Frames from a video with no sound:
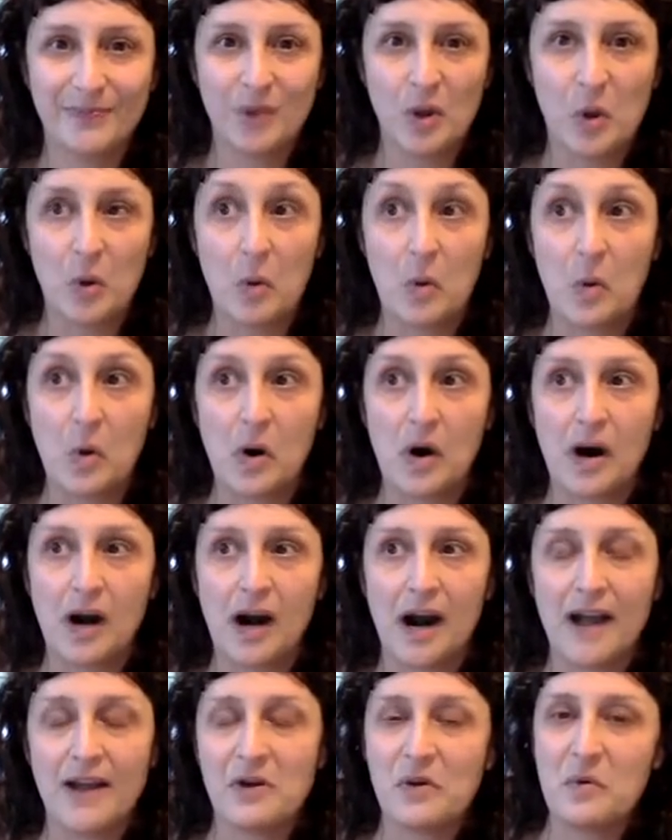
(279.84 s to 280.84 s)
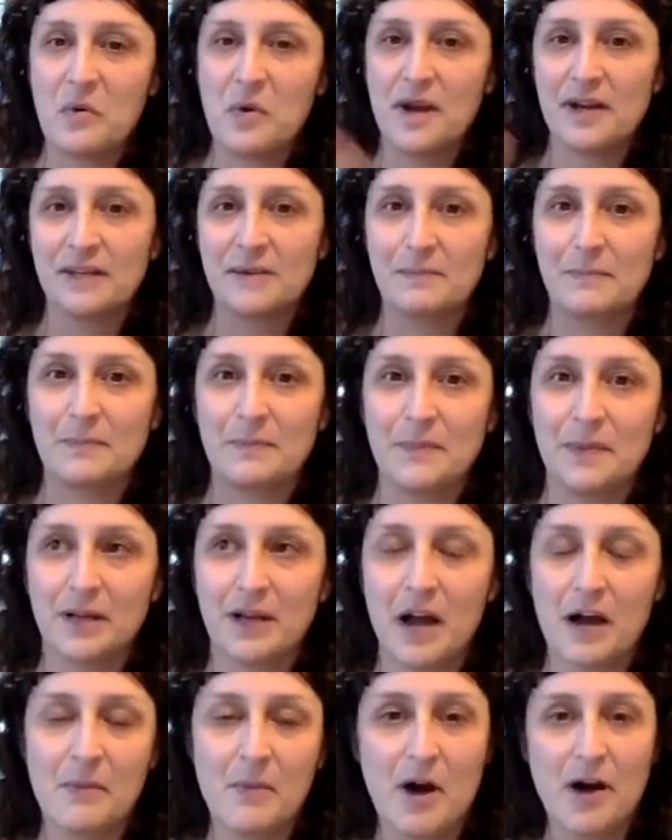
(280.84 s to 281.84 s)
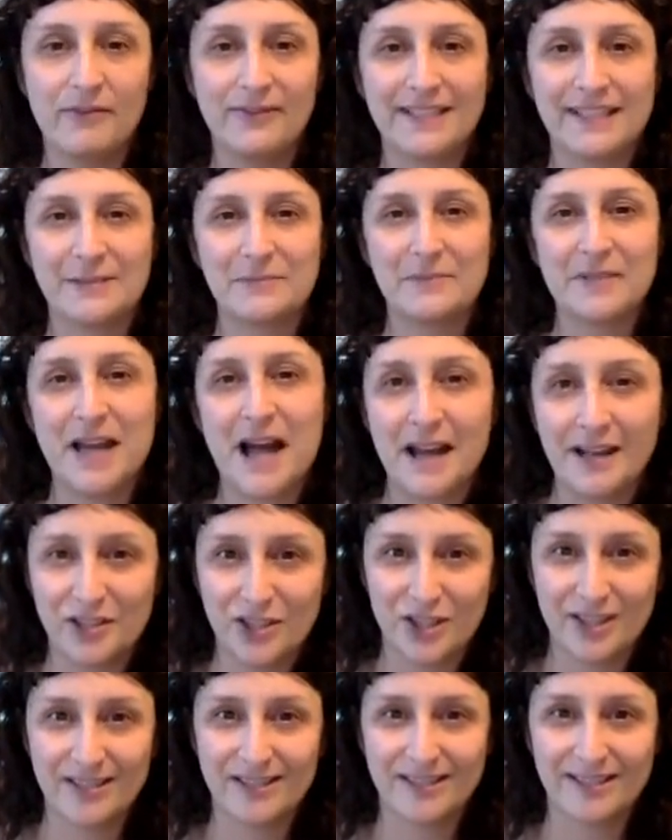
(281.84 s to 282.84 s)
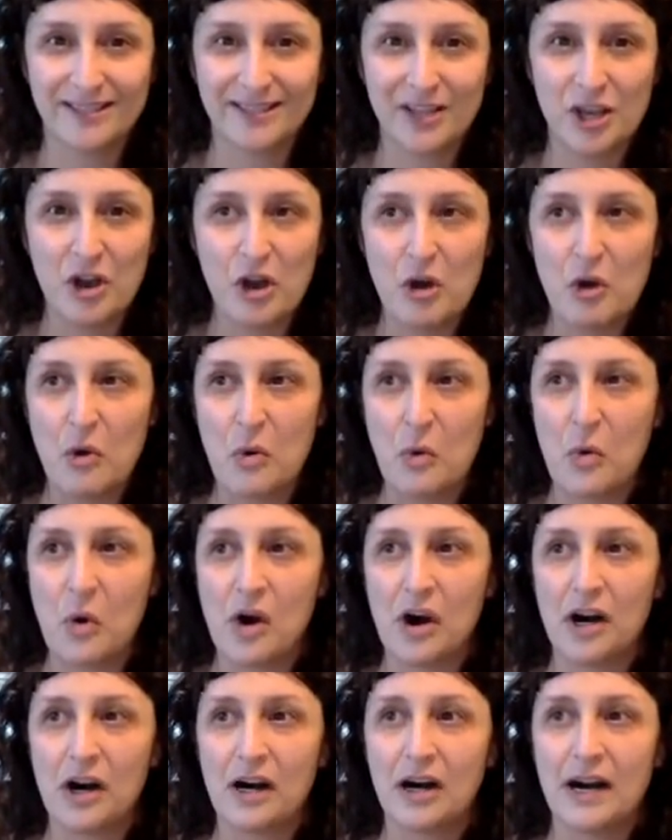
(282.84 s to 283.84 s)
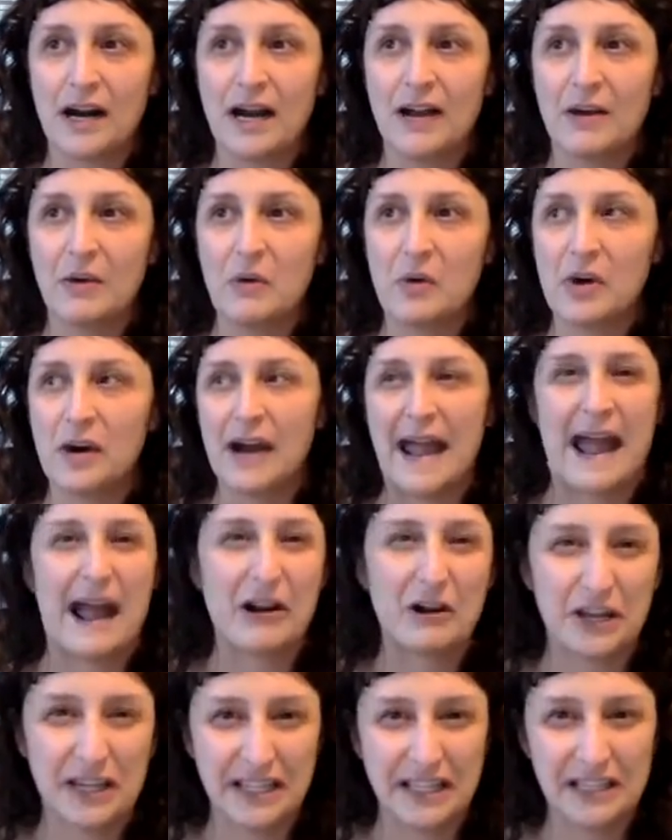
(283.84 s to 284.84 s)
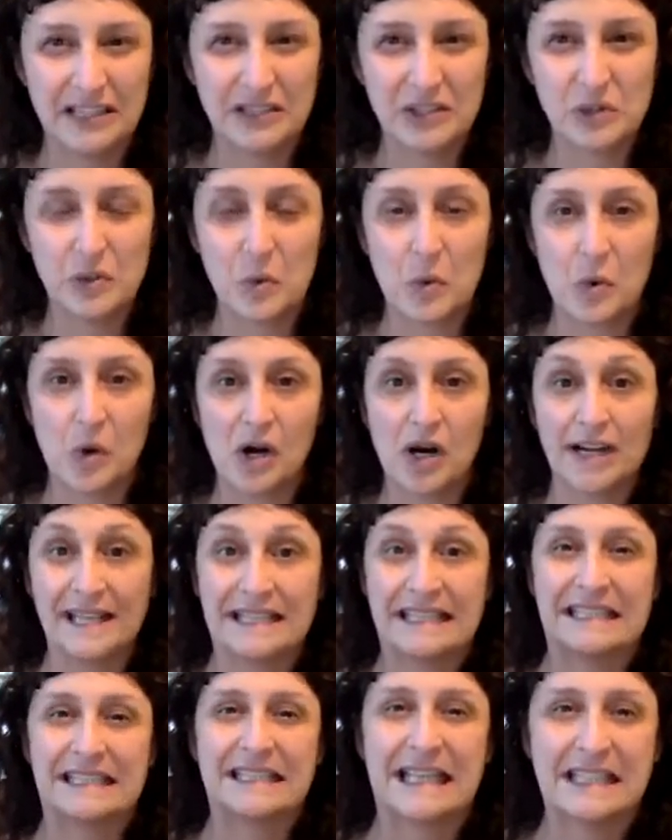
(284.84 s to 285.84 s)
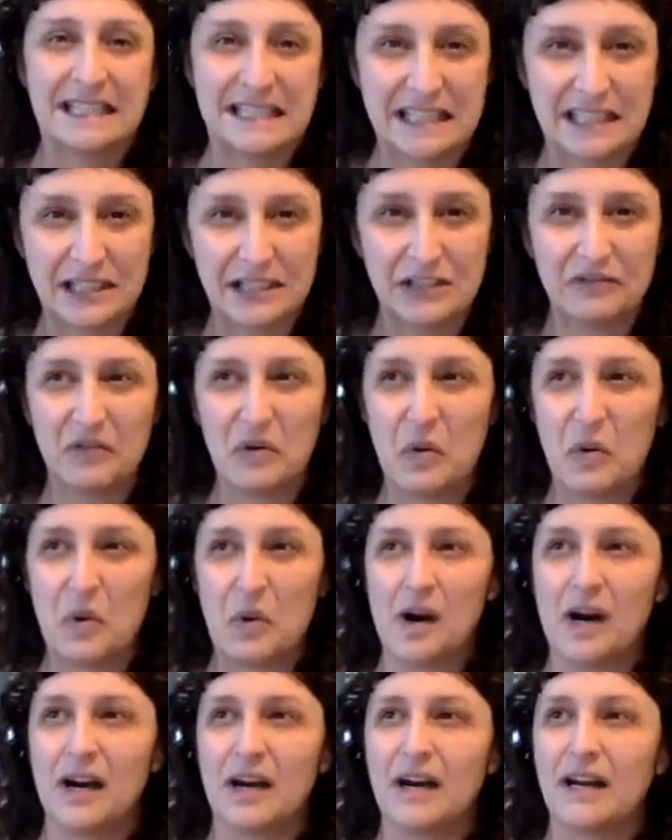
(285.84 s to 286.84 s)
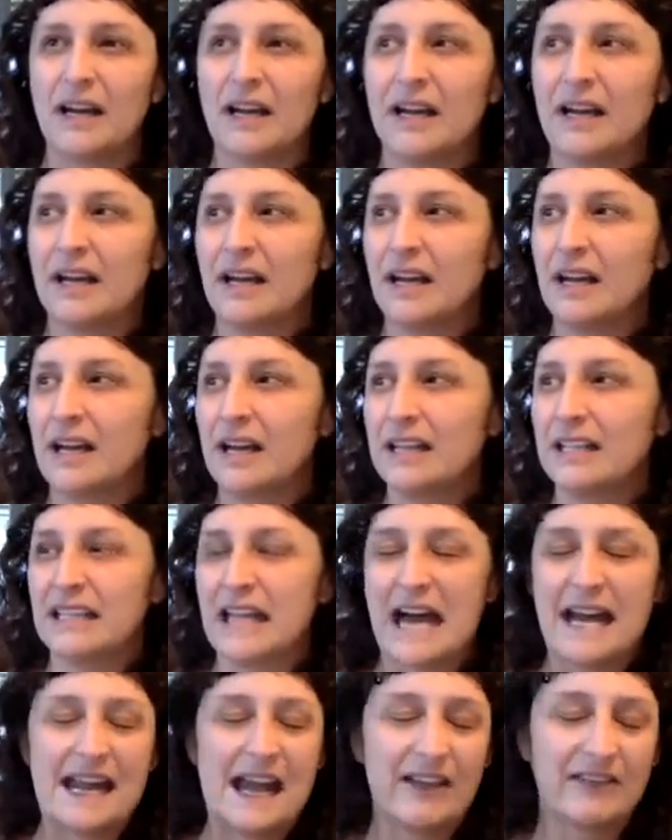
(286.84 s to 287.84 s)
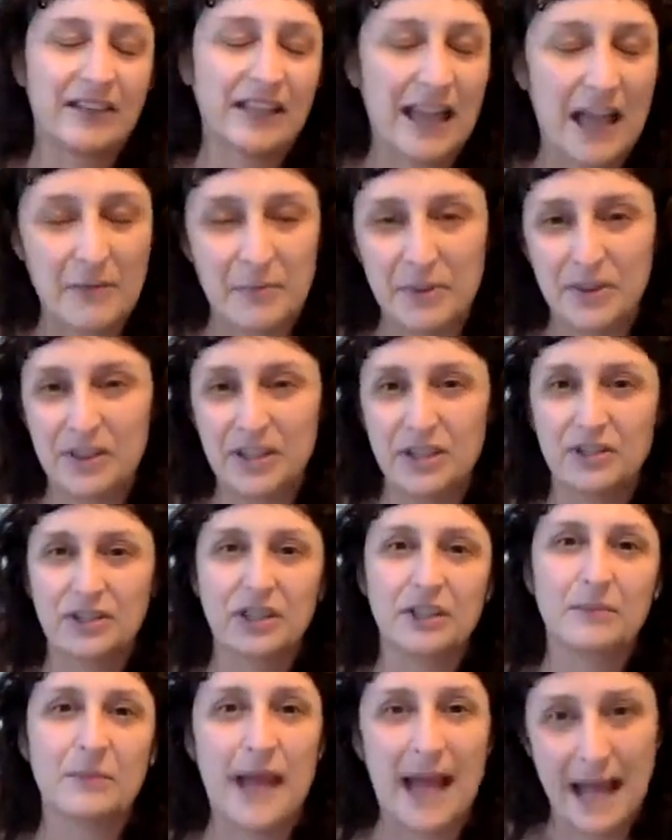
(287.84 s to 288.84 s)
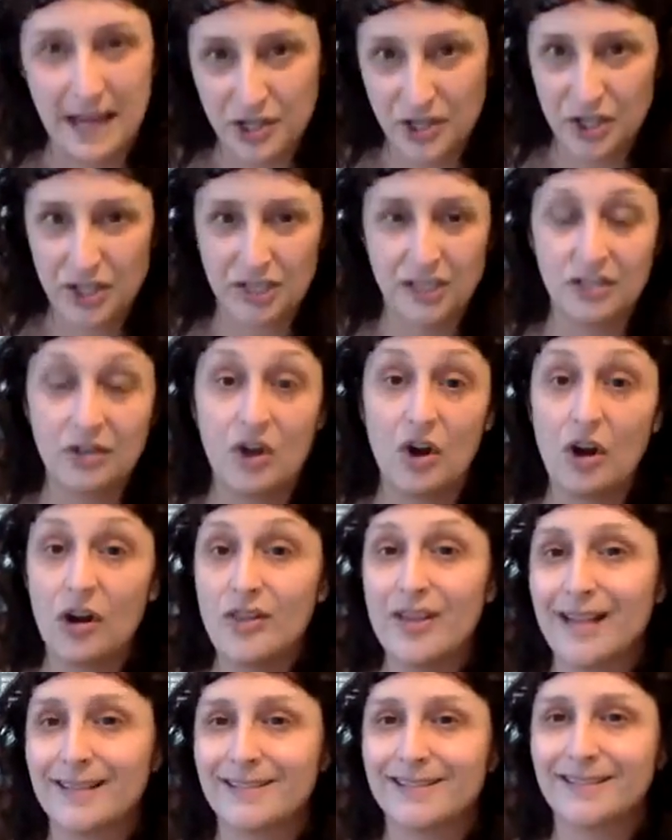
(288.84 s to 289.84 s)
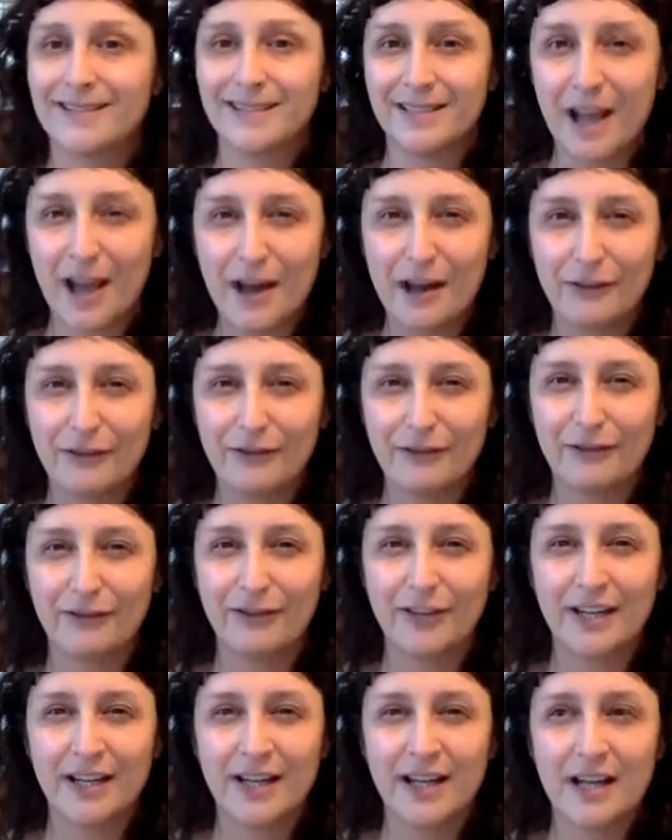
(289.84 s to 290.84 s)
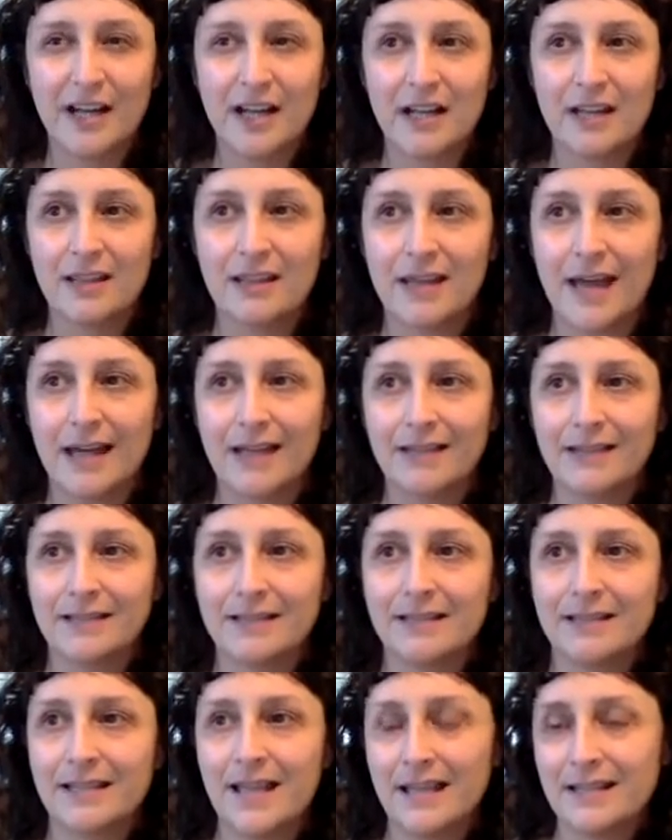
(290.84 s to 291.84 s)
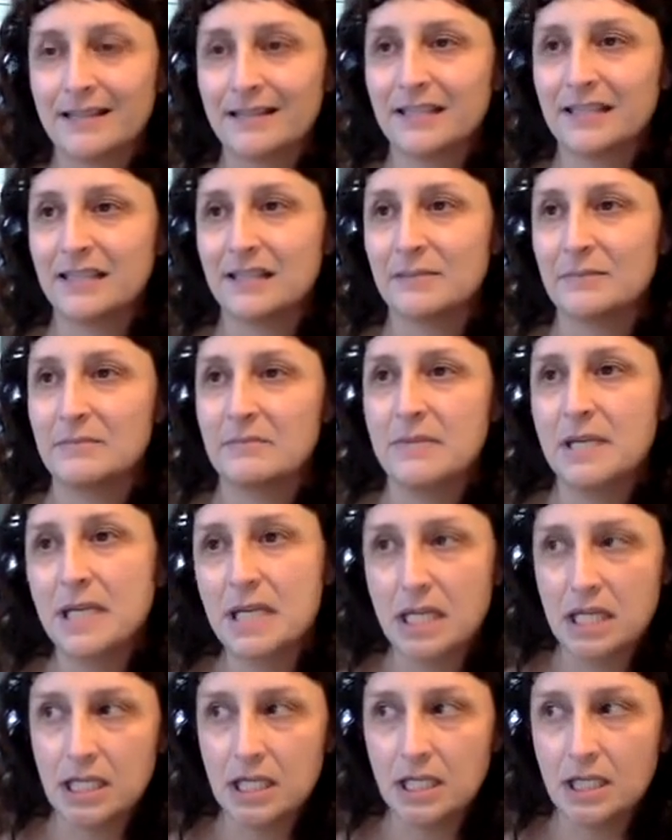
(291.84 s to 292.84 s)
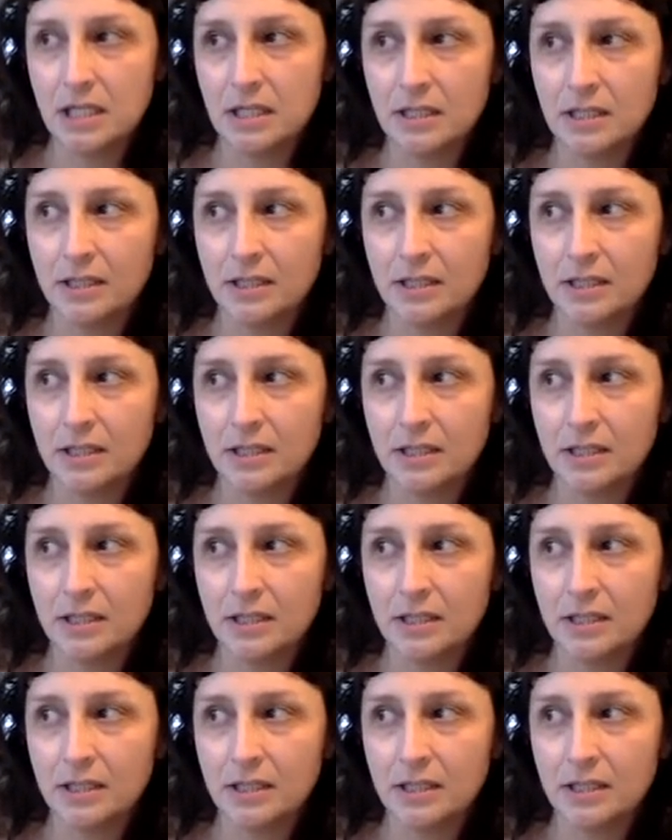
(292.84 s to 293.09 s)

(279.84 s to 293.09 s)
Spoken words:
or I don't want to come off as obnoxious or arrogant or insensitive or not having empathy or compassion and all that stuff that says to me,